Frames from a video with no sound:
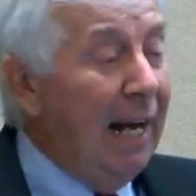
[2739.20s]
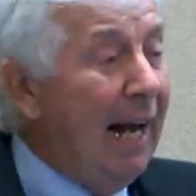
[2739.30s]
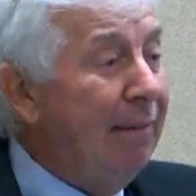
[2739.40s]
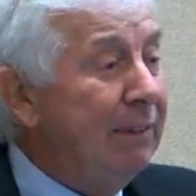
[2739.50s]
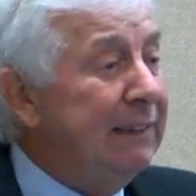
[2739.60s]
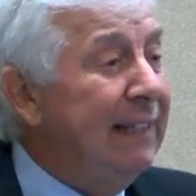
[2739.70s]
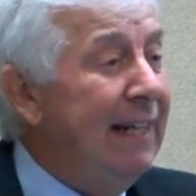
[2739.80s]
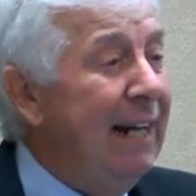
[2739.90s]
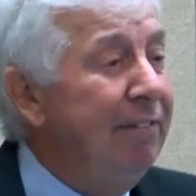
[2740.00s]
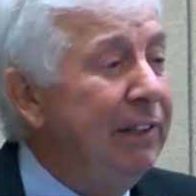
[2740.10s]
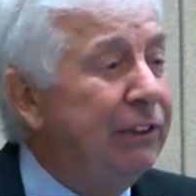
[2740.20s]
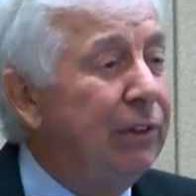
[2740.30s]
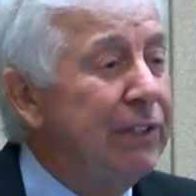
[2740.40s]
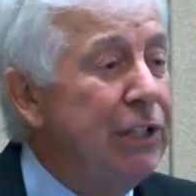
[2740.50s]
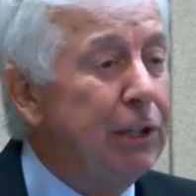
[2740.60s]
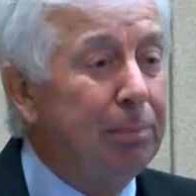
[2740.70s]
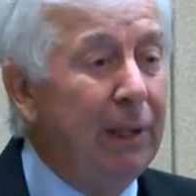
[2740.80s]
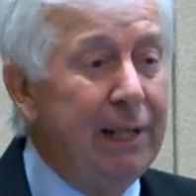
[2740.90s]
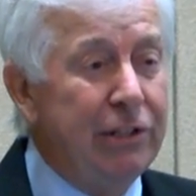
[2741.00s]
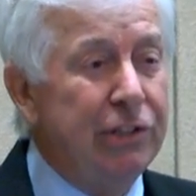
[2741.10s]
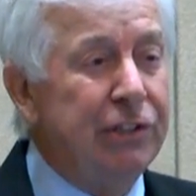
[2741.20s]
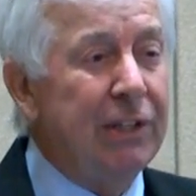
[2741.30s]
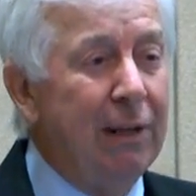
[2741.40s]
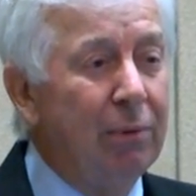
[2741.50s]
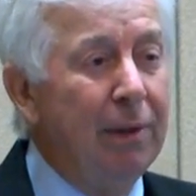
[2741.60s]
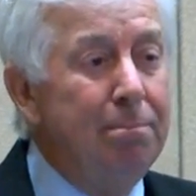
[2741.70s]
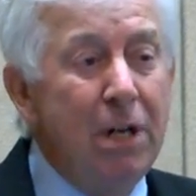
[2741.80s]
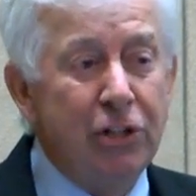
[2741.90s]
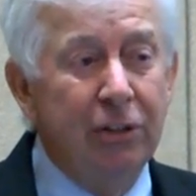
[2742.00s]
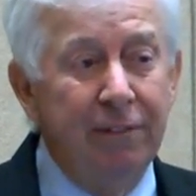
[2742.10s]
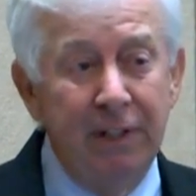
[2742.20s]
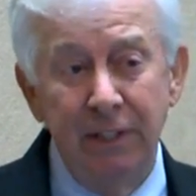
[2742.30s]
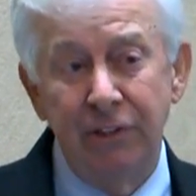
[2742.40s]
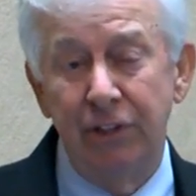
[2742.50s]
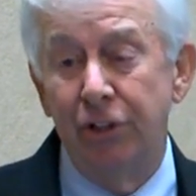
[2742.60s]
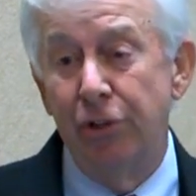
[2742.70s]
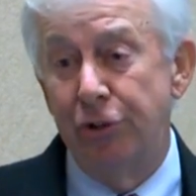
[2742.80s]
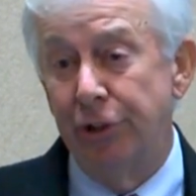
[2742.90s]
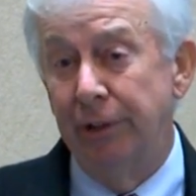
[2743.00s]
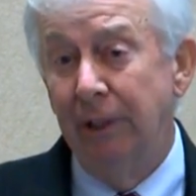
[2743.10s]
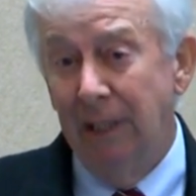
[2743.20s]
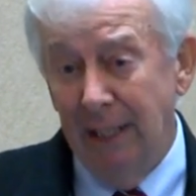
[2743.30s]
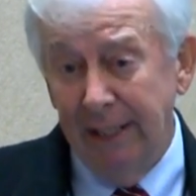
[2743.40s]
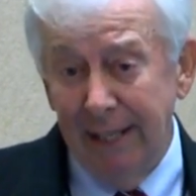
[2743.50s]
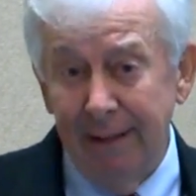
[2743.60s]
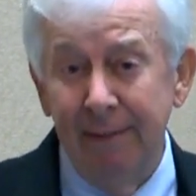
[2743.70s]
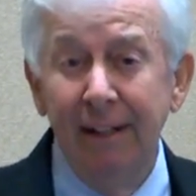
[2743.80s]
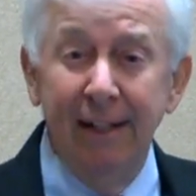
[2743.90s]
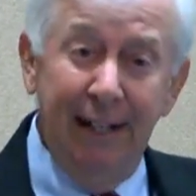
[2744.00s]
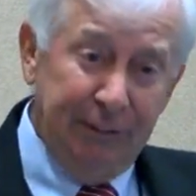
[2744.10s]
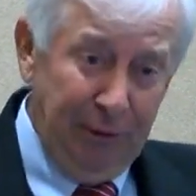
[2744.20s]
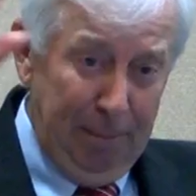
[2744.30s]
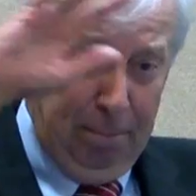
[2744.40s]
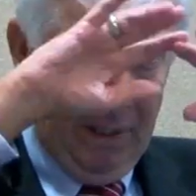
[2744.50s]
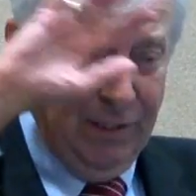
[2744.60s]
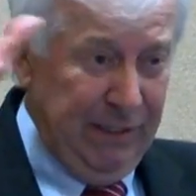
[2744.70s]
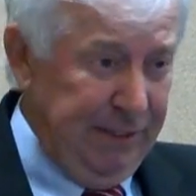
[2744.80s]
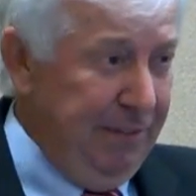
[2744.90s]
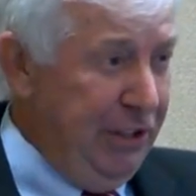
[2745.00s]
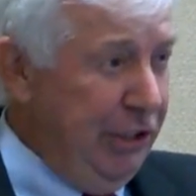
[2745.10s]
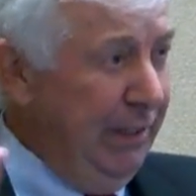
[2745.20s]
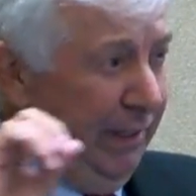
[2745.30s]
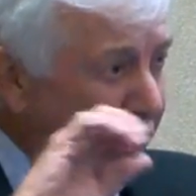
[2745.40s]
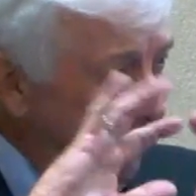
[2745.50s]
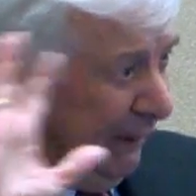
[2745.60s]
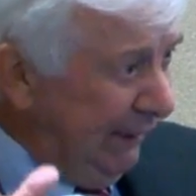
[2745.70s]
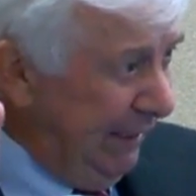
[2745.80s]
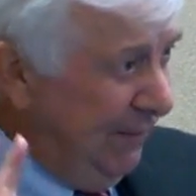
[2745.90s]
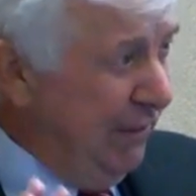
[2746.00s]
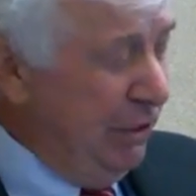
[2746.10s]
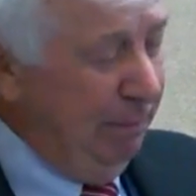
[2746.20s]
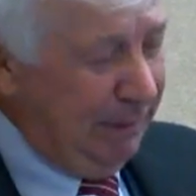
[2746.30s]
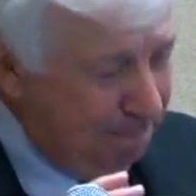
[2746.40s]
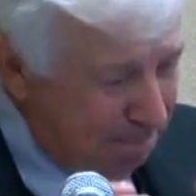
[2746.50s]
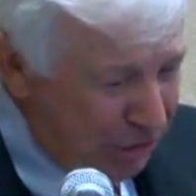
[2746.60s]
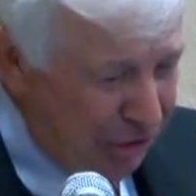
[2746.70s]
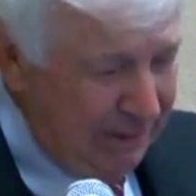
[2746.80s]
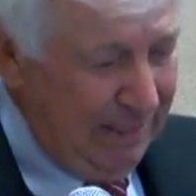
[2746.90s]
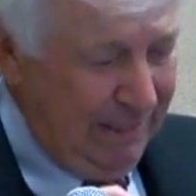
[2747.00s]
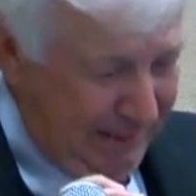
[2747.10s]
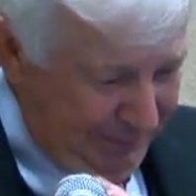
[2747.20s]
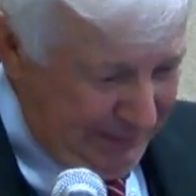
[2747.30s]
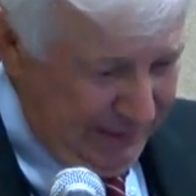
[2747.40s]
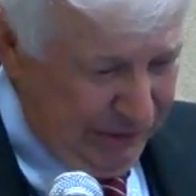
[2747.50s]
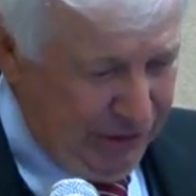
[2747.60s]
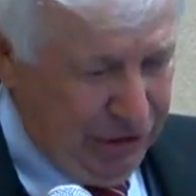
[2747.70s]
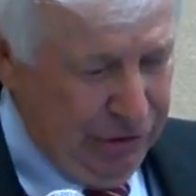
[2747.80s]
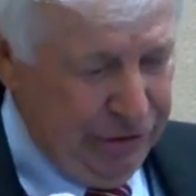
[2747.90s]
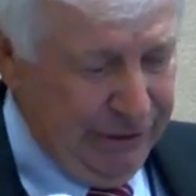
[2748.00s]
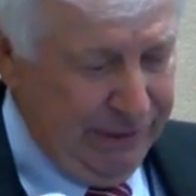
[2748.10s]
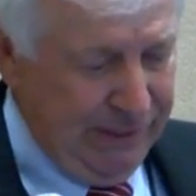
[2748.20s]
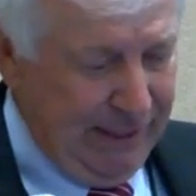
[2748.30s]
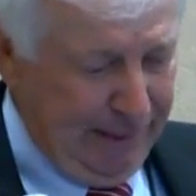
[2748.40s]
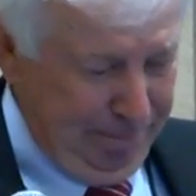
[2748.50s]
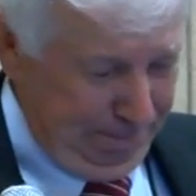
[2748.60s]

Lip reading: Obviously, every strategic plan should start with a mission of the institution. And again, that's where the president's vision and the trustee's vision, but the mission of the institution is there.